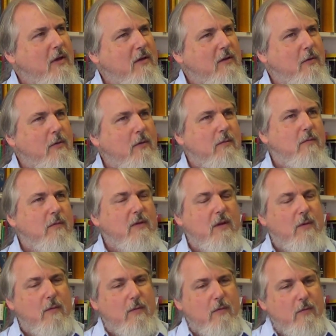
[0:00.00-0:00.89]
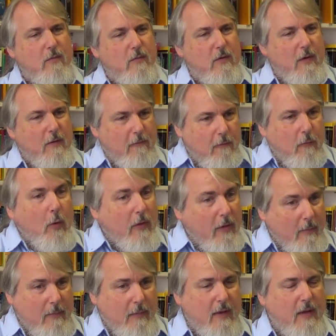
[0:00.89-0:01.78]
did it
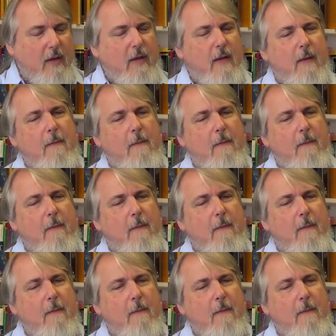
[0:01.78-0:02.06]
for them,